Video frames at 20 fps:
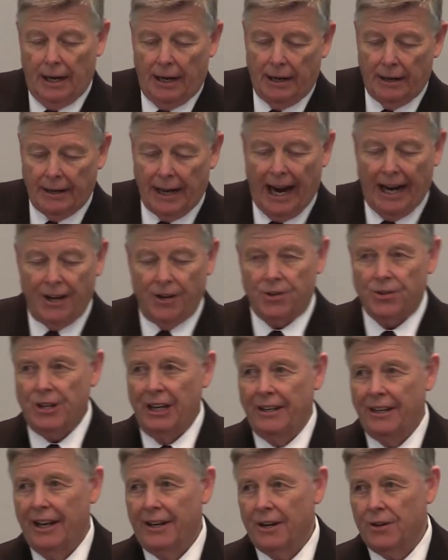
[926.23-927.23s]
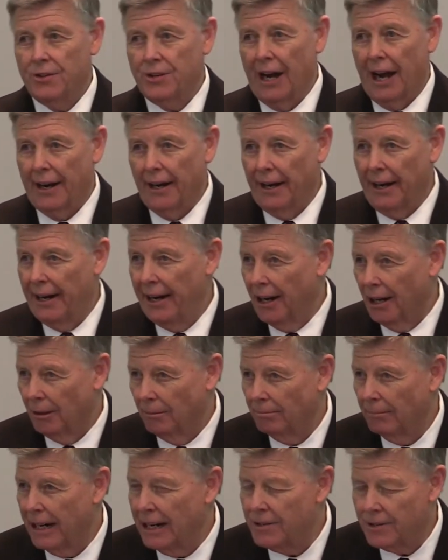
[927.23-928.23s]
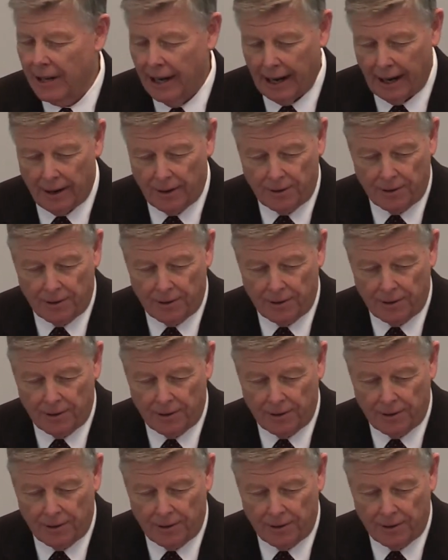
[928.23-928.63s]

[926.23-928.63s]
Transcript: Now you see the other side of him, he says.